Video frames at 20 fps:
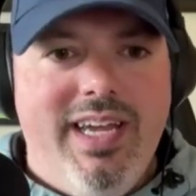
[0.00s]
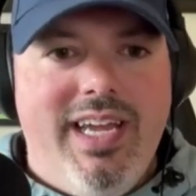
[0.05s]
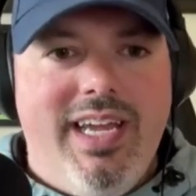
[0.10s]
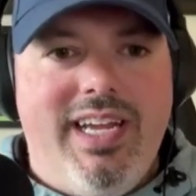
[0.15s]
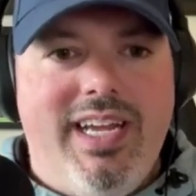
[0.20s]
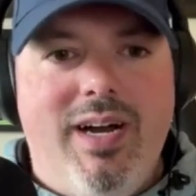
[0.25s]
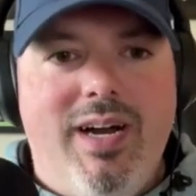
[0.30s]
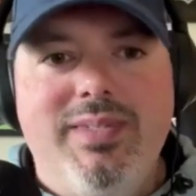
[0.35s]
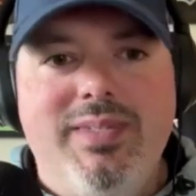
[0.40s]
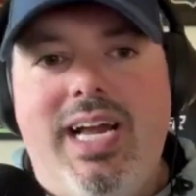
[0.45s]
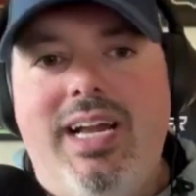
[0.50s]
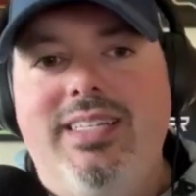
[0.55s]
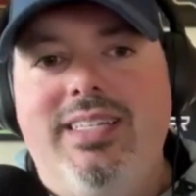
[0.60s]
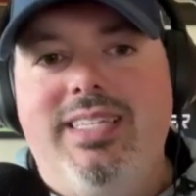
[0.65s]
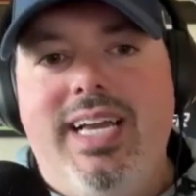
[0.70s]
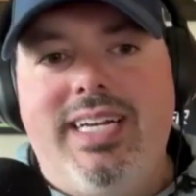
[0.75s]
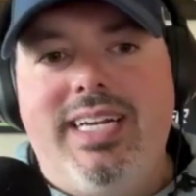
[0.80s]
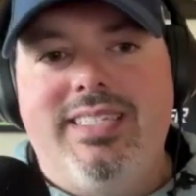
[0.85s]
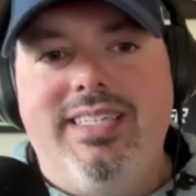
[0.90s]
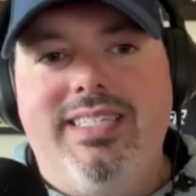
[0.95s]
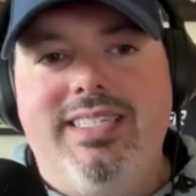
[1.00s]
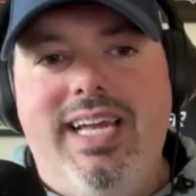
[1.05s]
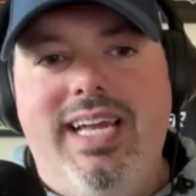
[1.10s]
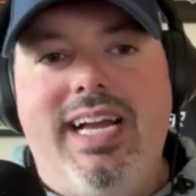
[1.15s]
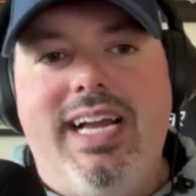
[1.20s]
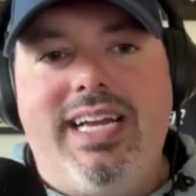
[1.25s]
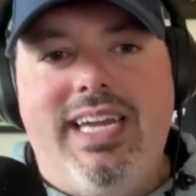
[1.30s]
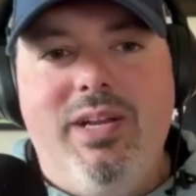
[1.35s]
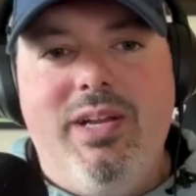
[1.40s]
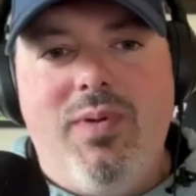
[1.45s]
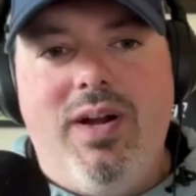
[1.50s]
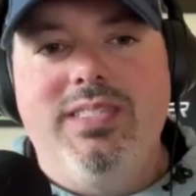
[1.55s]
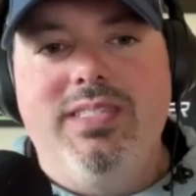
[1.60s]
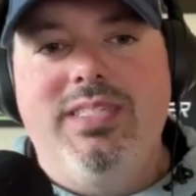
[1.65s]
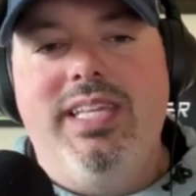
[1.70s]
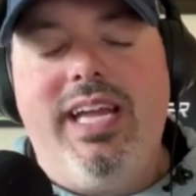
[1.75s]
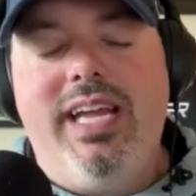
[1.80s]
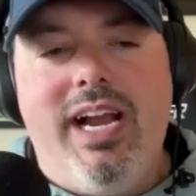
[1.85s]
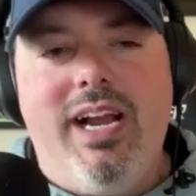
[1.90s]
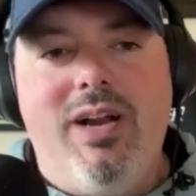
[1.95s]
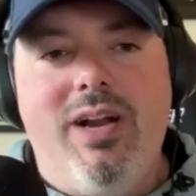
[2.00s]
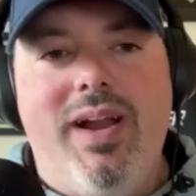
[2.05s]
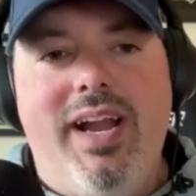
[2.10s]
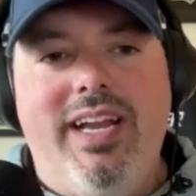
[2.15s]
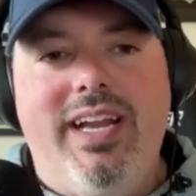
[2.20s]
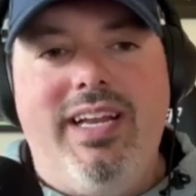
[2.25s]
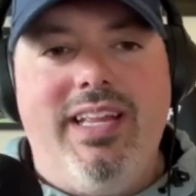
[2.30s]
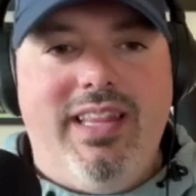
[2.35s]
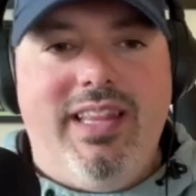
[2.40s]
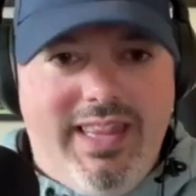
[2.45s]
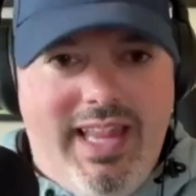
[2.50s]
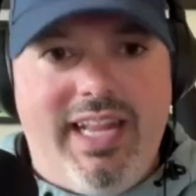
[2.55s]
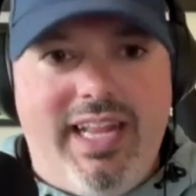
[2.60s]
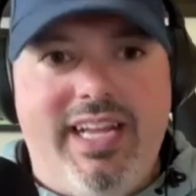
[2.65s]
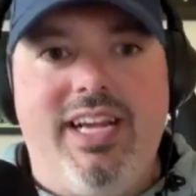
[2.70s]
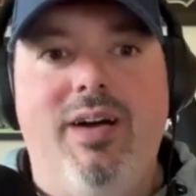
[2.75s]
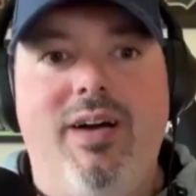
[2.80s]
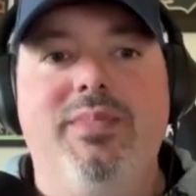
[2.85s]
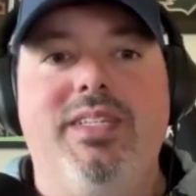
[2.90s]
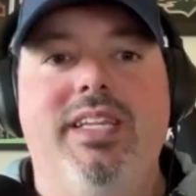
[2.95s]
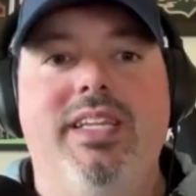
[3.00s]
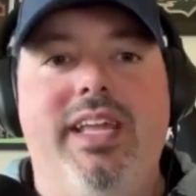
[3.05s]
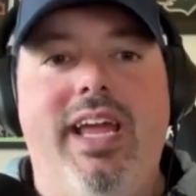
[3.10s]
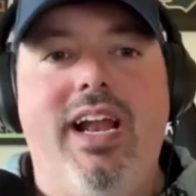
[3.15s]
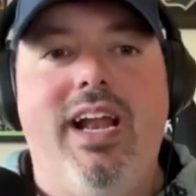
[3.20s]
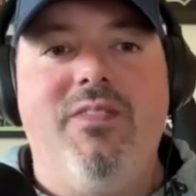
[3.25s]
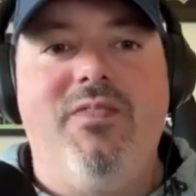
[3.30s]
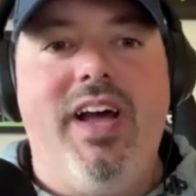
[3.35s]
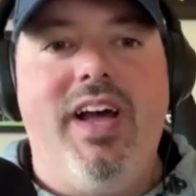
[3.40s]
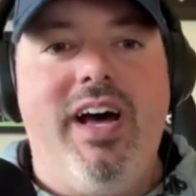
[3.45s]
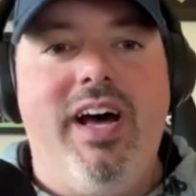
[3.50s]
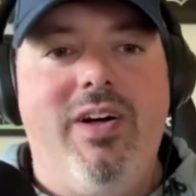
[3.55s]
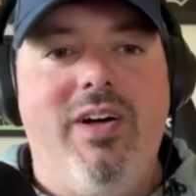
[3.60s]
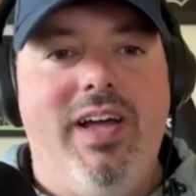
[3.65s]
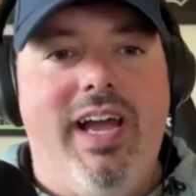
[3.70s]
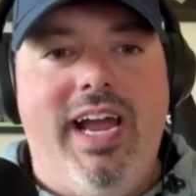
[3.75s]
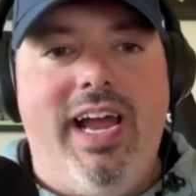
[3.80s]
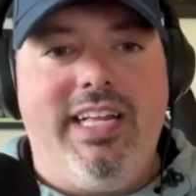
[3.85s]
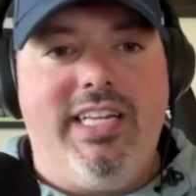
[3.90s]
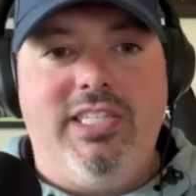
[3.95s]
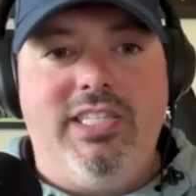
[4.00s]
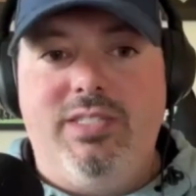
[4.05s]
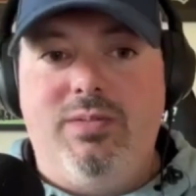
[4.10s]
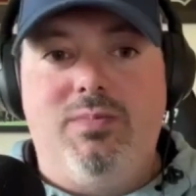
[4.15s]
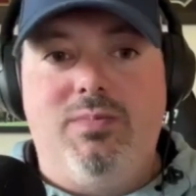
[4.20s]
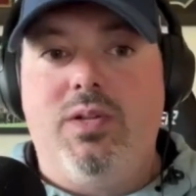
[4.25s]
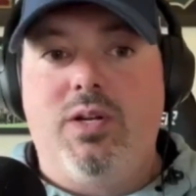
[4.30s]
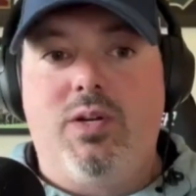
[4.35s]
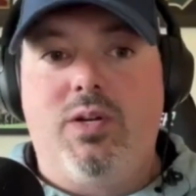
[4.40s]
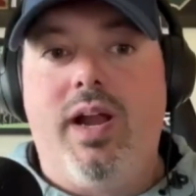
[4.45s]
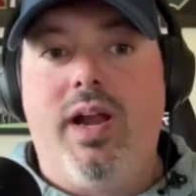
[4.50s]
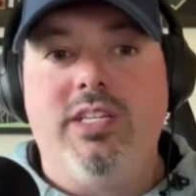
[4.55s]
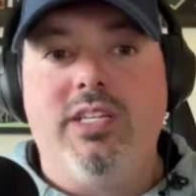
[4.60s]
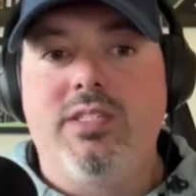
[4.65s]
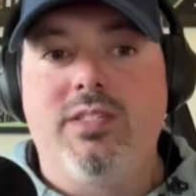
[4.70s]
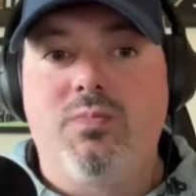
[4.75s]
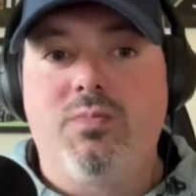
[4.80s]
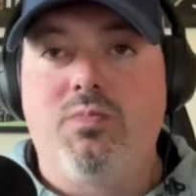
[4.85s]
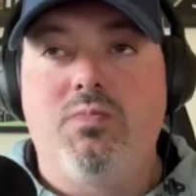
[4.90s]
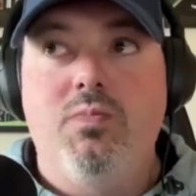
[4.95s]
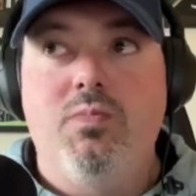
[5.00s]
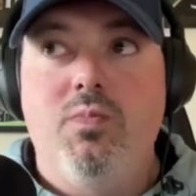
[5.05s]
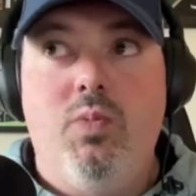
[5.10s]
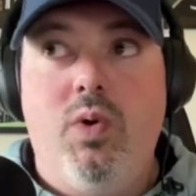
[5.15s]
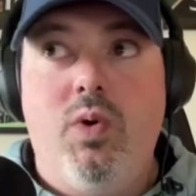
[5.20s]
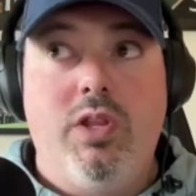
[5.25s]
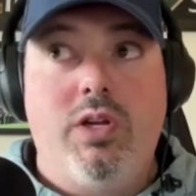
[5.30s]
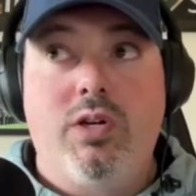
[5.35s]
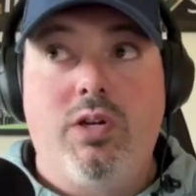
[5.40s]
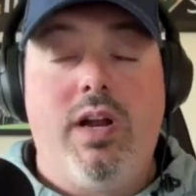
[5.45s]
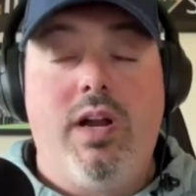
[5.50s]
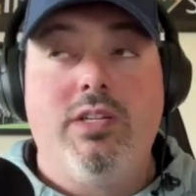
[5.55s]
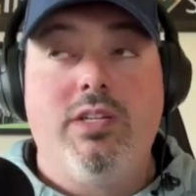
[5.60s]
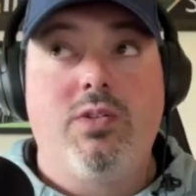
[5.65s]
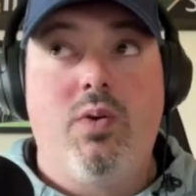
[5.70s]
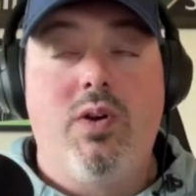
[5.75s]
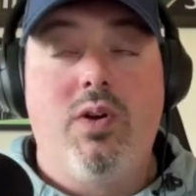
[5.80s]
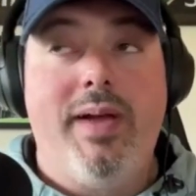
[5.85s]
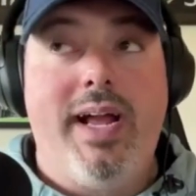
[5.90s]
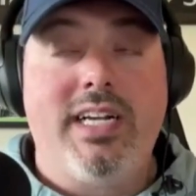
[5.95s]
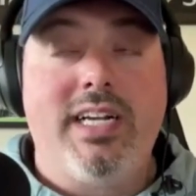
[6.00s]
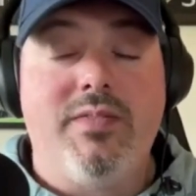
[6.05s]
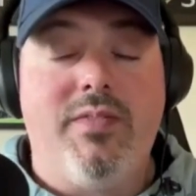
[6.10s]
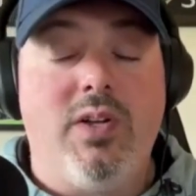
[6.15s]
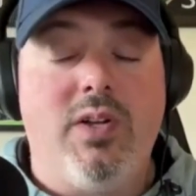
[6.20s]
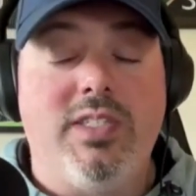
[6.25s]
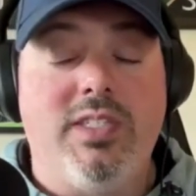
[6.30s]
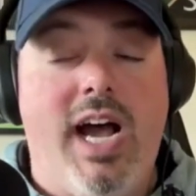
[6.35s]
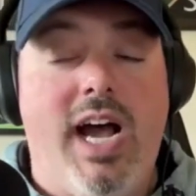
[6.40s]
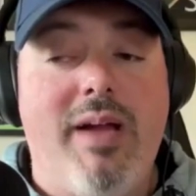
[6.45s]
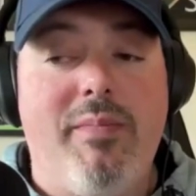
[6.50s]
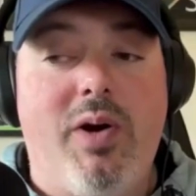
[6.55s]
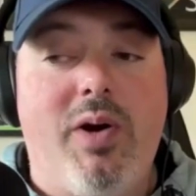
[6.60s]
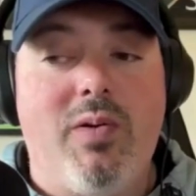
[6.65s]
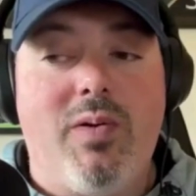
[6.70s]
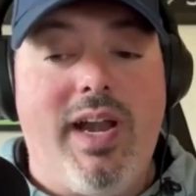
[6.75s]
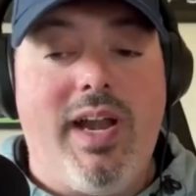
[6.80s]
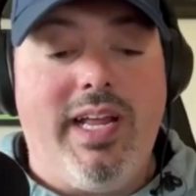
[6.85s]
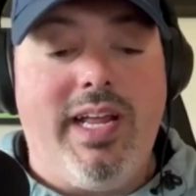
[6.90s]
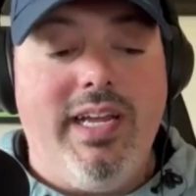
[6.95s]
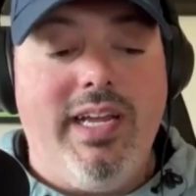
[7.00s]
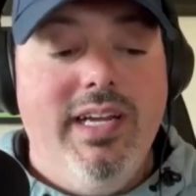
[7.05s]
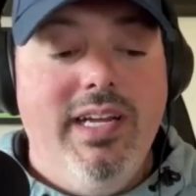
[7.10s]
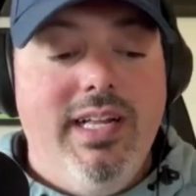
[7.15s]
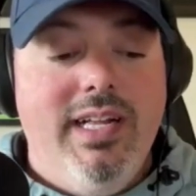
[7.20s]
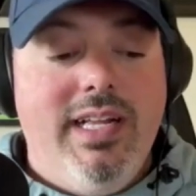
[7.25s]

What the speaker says: He comes out of Texas Tech, he runs the air raid, then he comes in the NFL and he's one of the greatest quarterbacks of all time already.